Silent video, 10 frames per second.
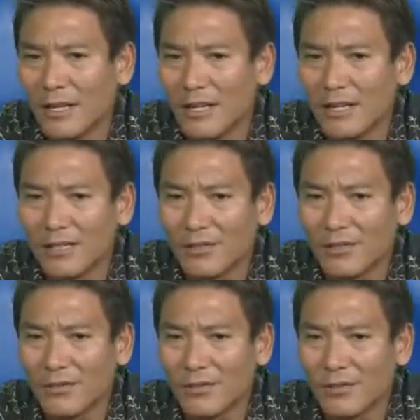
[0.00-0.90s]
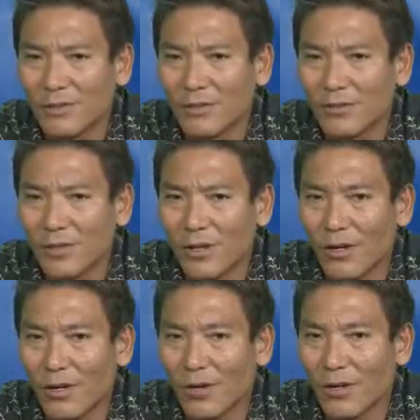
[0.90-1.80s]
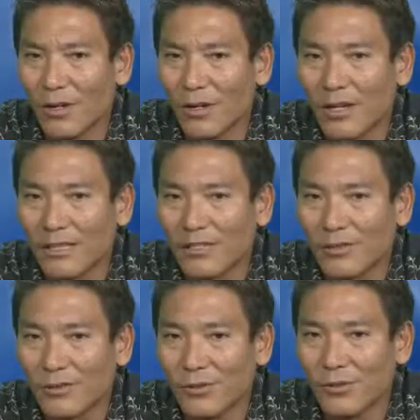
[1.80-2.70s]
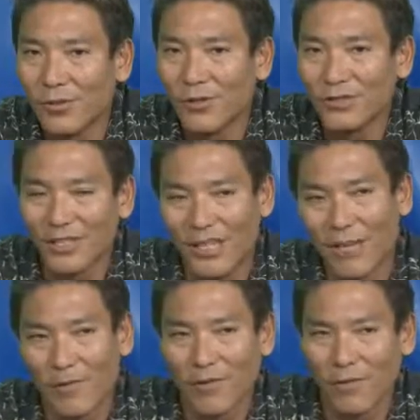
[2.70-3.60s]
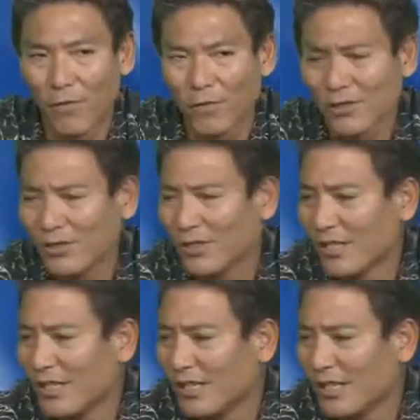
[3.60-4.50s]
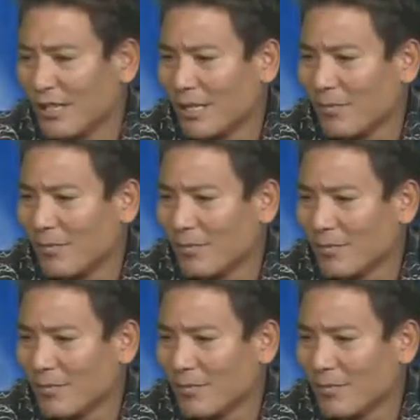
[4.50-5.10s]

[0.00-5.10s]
And we owe a lot to those that came before us. I